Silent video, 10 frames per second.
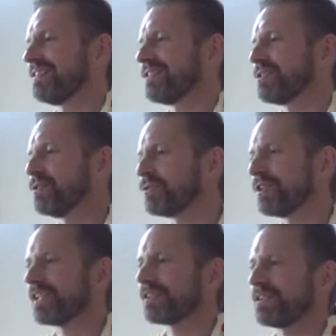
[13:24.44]
the two
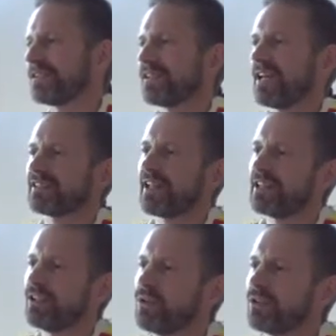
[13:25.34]
traditions, the
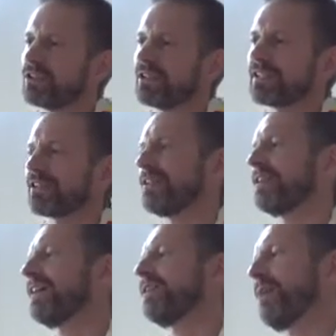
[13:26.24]
Ashtanga Yoga tradition
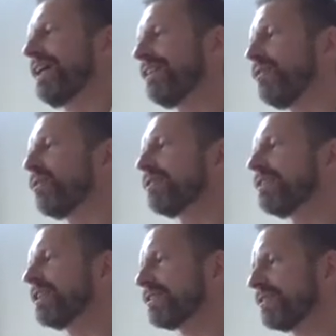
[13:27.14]
and the Bhakti Yoga
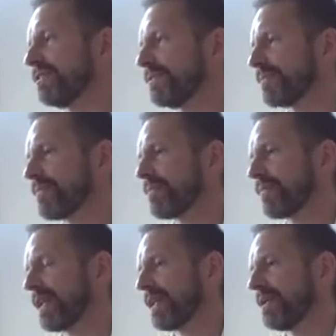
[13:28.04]
tradition.
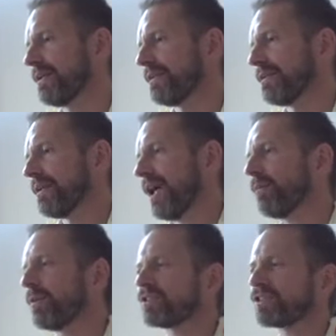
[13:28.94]
I
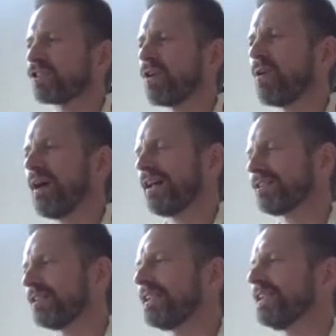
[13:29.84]
want to show,
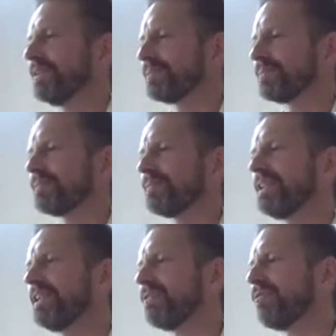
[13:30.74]
actually,
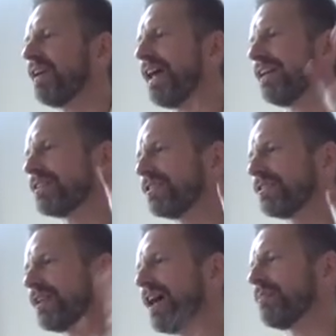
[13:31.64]
in the very
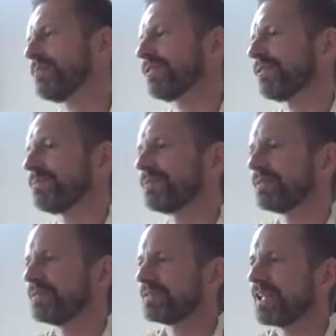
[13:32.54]
ancient times,
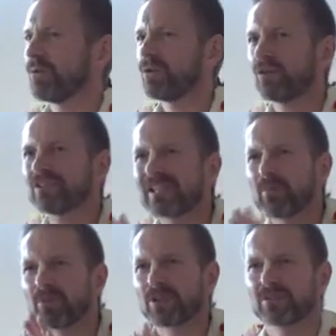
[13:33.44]
they were not
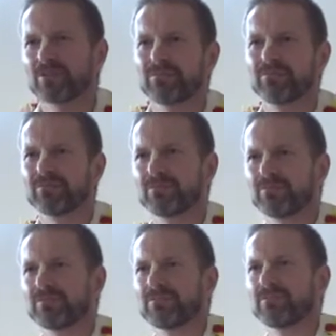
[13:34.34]
separate.
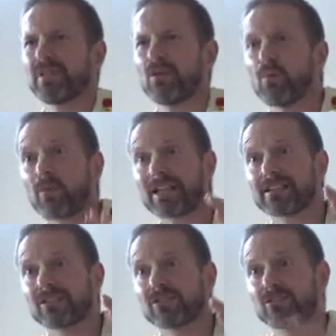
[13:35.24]
They were
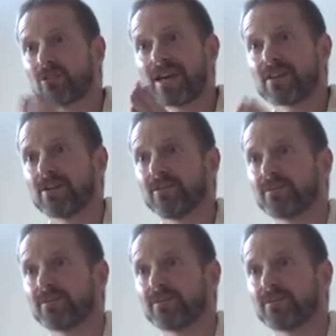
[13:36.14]
practiced together.